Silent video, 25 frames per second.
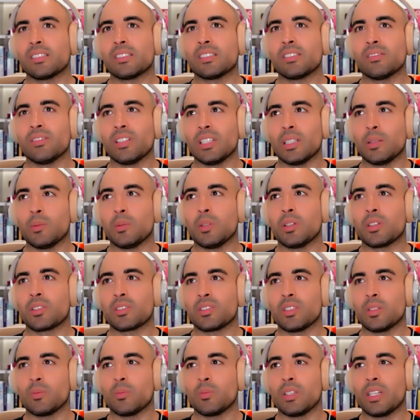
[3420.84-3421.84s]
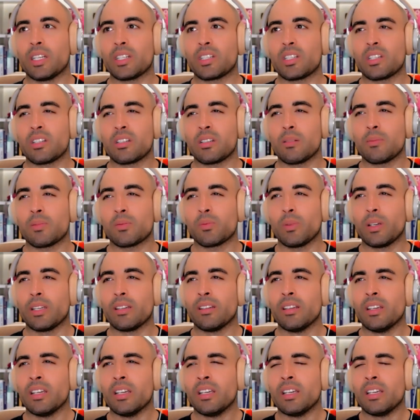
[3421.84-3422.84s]
develop long-term relationships,
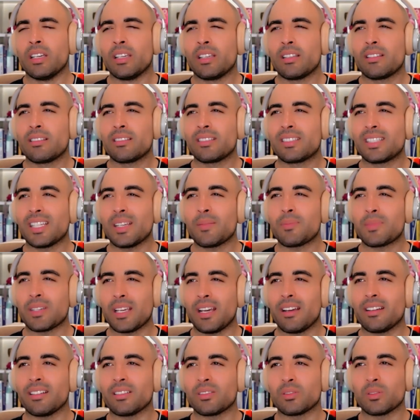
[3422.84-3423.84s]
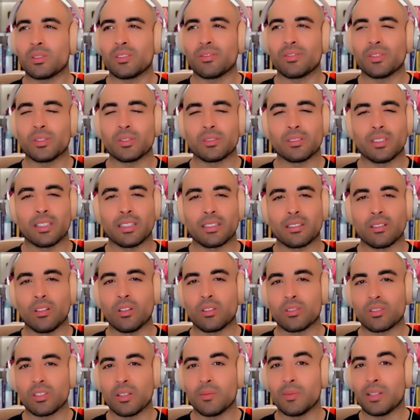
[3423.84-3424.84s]
when deep down it sort of feels like
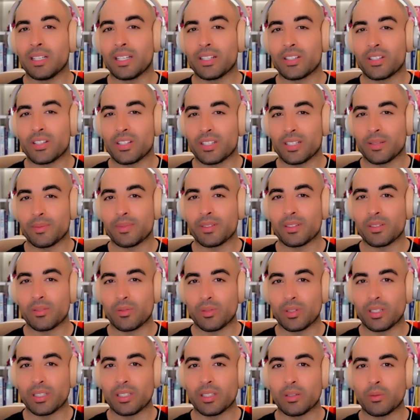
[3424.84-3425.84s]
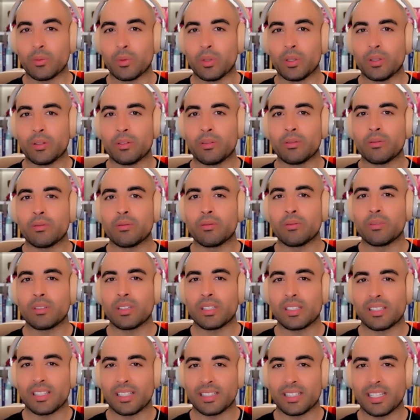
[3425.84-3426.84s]
long-term relationships is really what
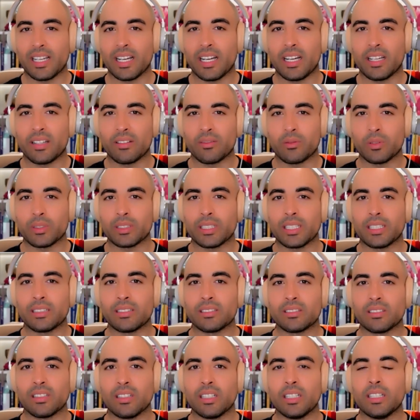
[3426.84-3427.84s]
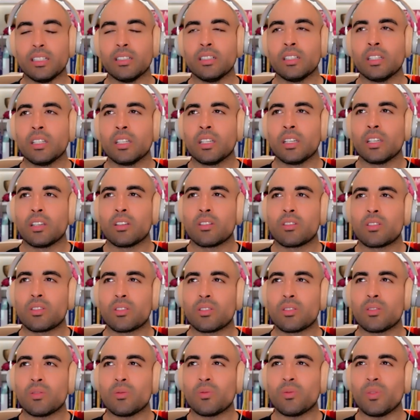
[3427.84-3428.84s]
is at the heart of what they desire. Do
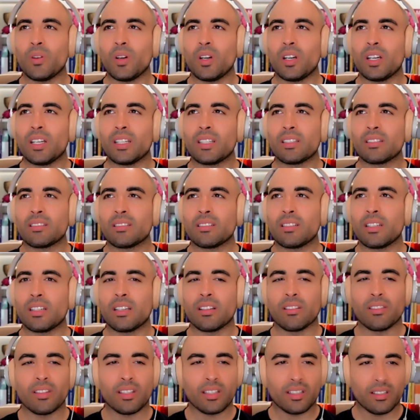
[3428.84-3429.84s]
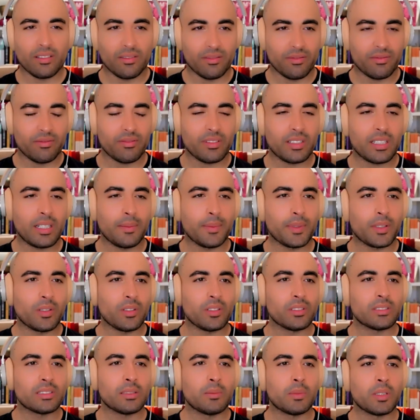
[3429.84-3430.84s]
you find, and I think I've come
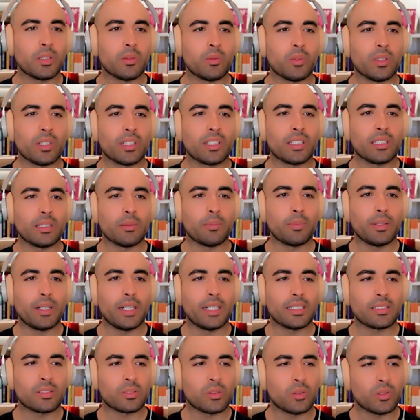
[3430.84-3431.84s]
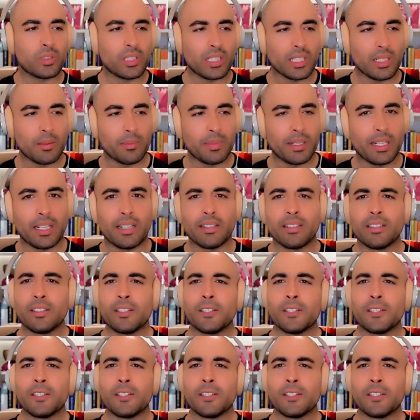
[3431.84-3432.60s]
across some of your work in the past talking about,